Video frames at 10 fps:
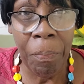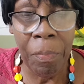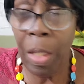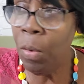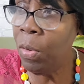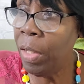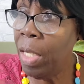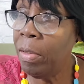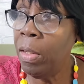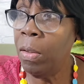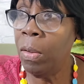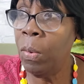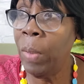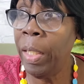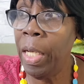That una can say,
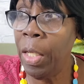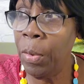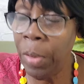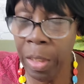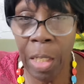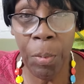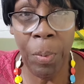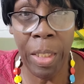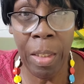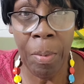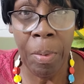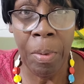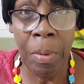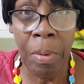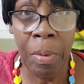no, we can't do it that way.
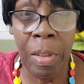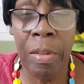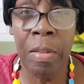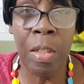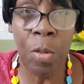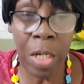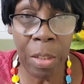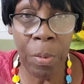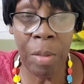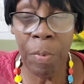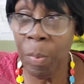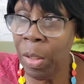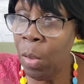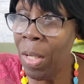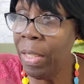This is the right way for me.
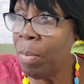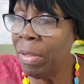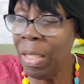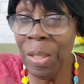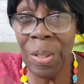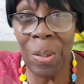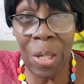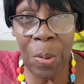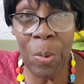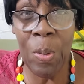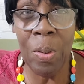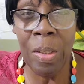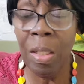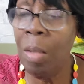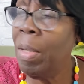You want to me say, no no una? Oh,
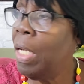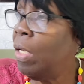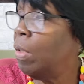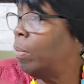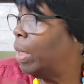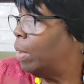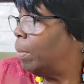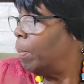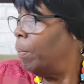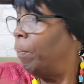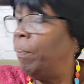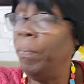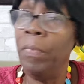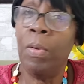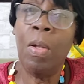Come on now, man.
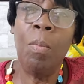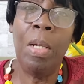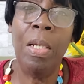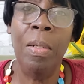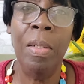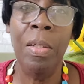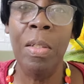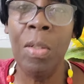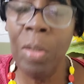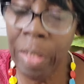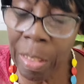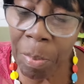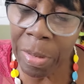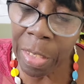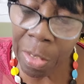Come on. Don't tell
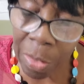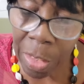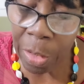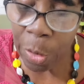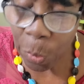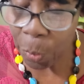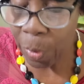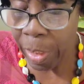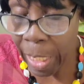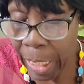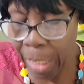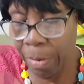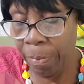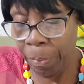me say, no no you cannot.